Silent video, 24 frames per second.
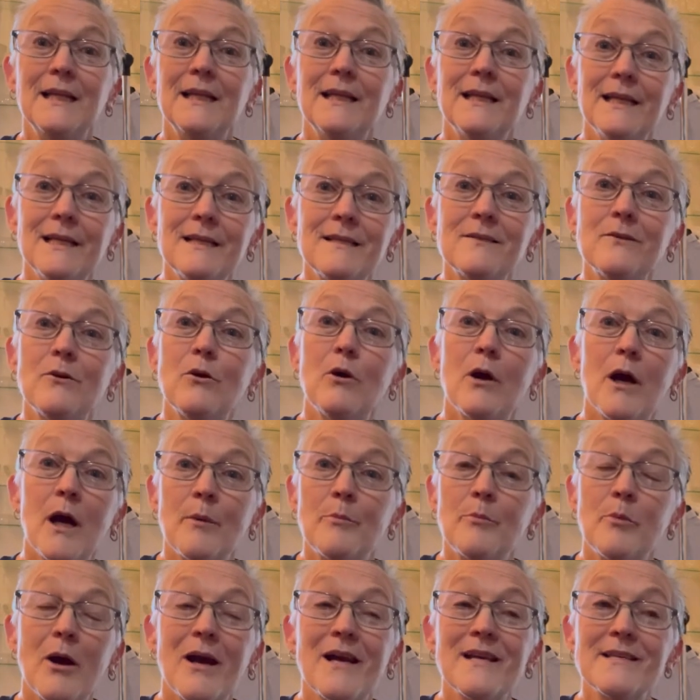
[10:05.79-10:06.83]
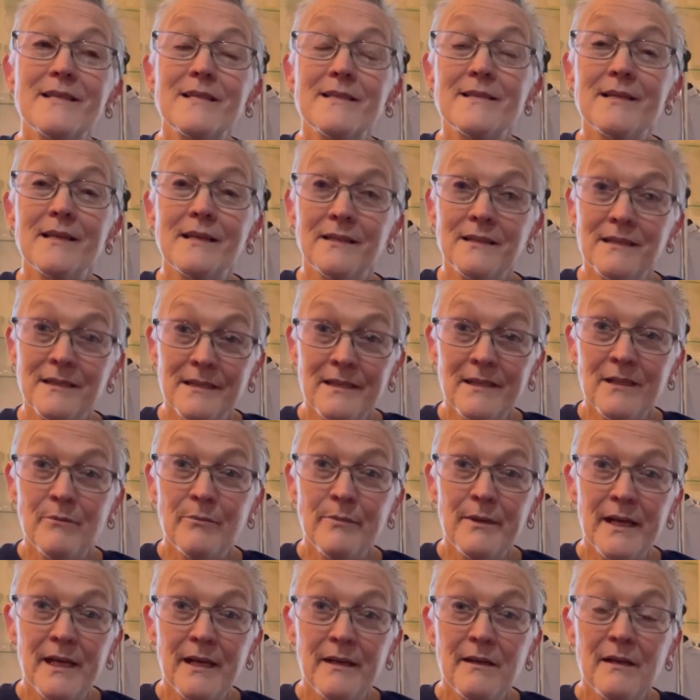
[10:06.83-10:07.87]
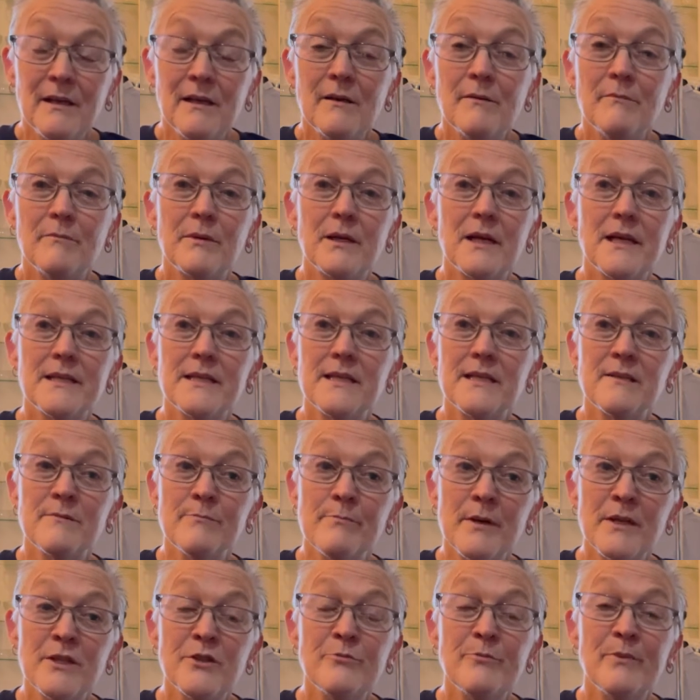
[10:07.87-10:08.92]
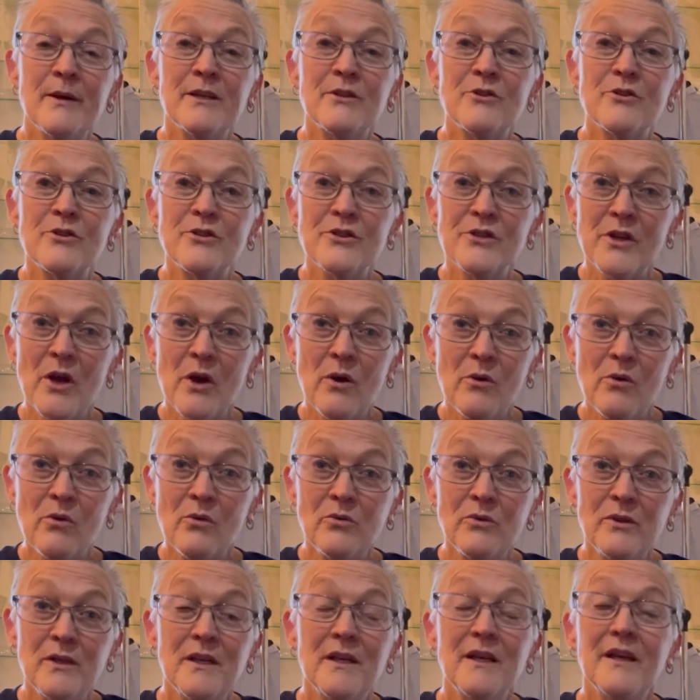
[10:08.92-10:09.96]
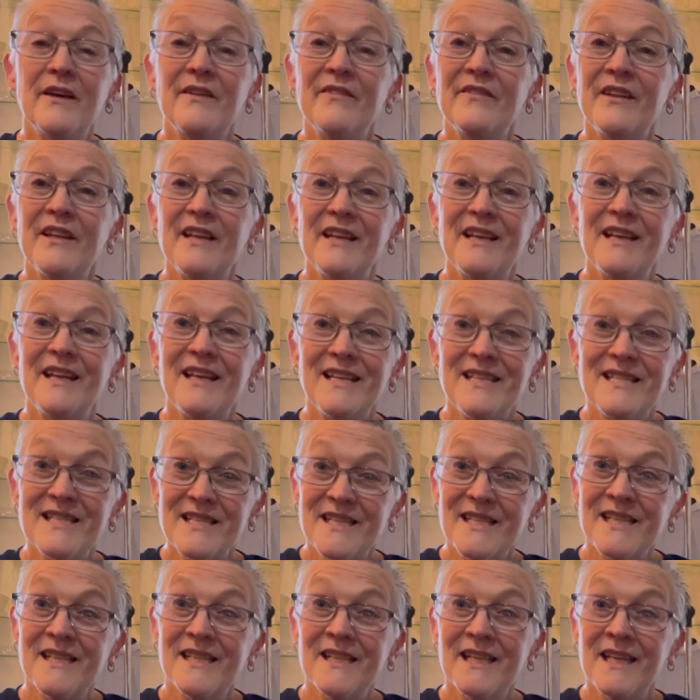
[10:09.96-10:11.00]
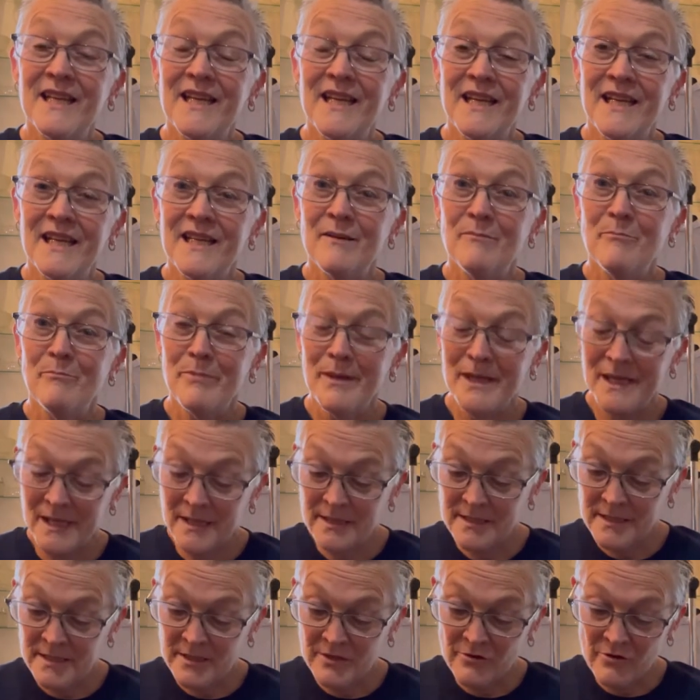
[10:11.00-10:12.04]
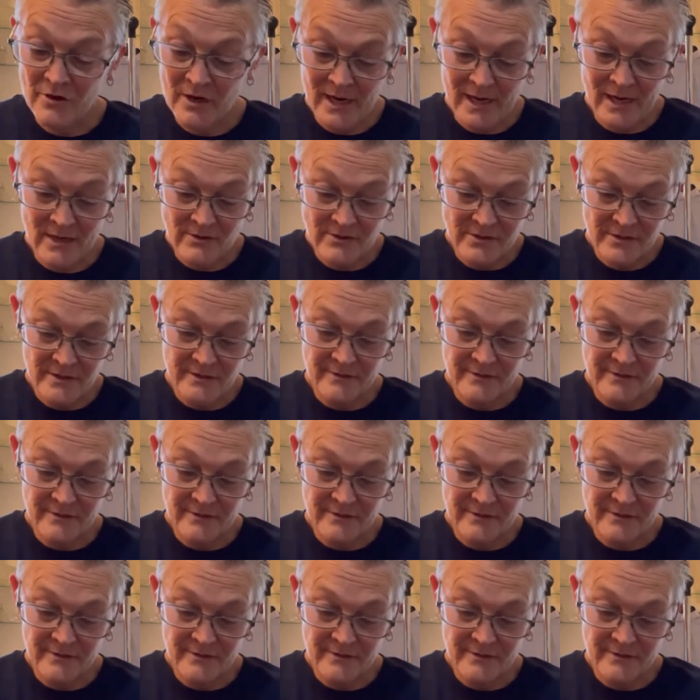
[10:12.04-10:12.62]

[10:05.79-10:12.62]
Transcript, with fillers: Let's lower our prices a little bit because it's much better sold than it is sitting in bins in your house.